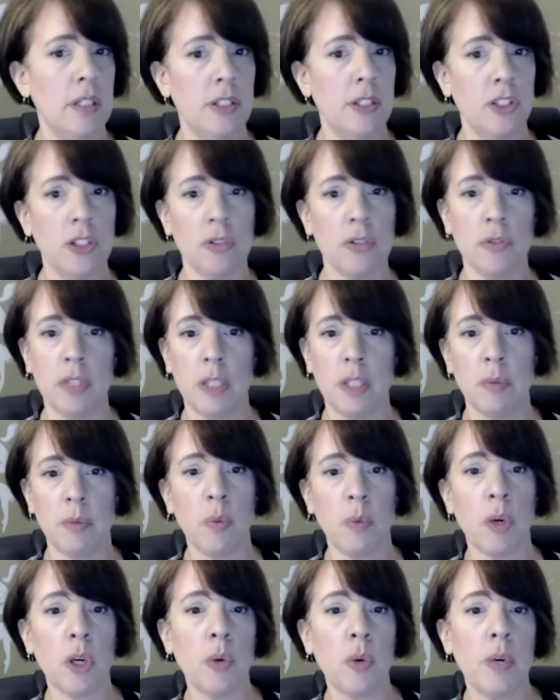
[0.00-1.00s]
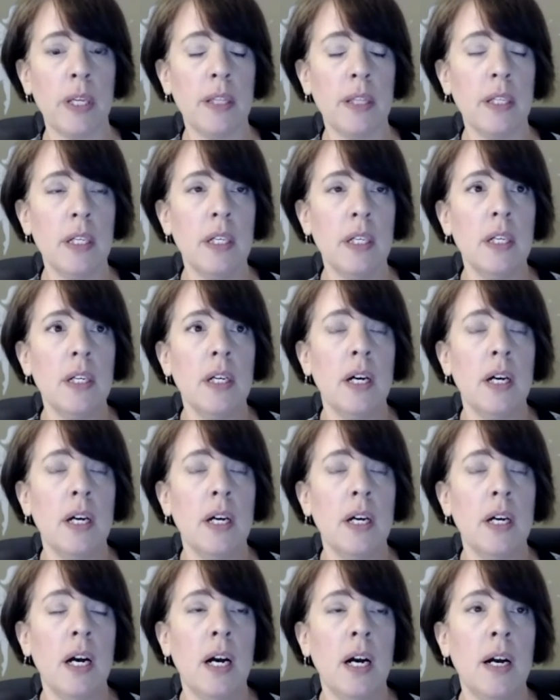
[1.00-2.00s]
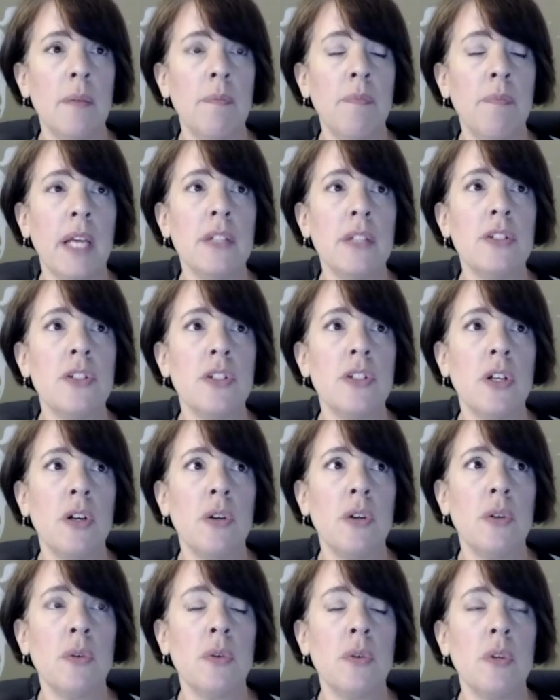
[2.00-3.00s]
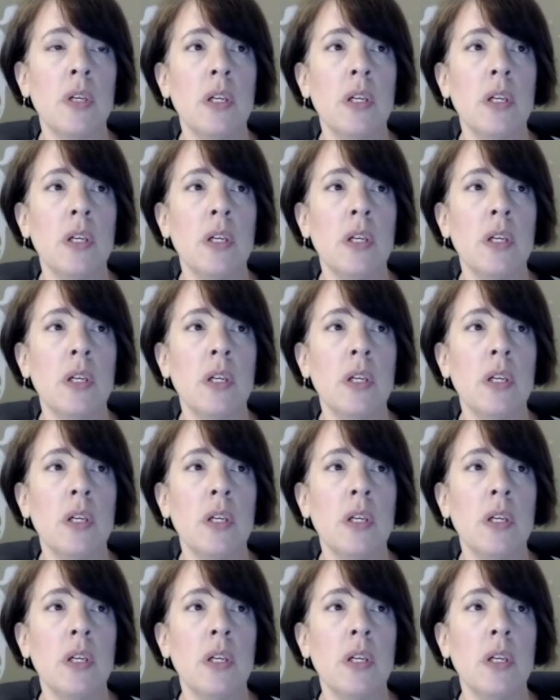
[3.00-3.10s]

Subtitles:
children that we work with. And so,